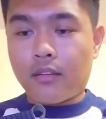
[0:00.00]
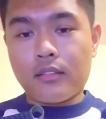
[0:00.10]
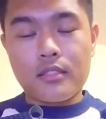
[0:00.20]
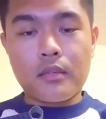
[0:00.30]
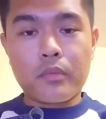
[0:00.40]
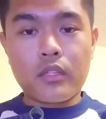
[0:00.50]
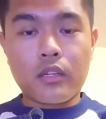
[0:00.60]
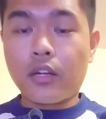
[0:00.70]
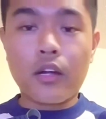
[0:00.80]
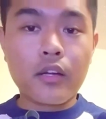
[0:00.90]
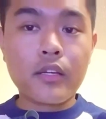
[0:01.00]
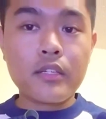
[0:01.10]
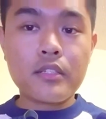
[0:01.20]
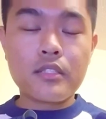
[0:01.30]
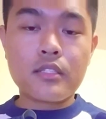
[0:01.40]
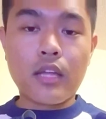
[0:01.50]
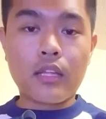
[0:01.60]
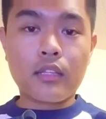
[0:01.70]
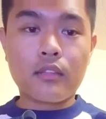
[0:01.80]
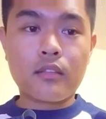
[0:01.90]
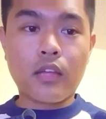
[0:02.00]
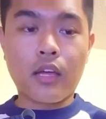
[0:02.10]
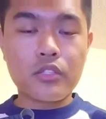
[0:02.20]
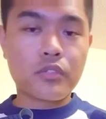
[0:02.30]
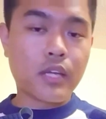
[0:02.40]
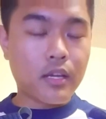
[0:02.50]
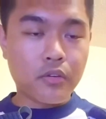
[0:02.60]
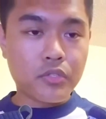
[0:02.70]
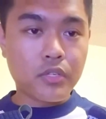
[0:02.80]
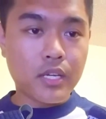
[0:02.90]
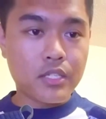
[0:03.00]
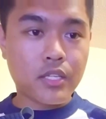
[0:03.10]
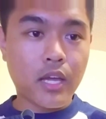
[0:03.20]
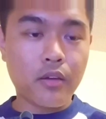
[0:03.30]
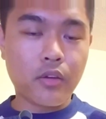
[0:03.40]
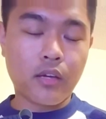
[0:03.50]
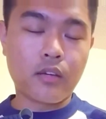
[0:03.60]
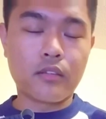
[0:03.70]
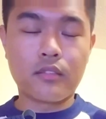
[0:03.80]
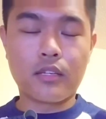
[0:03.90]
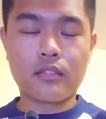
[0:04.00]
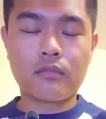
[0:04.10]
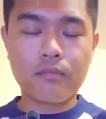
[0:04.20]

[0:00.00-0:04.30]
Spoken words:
Some of the Currys that also has that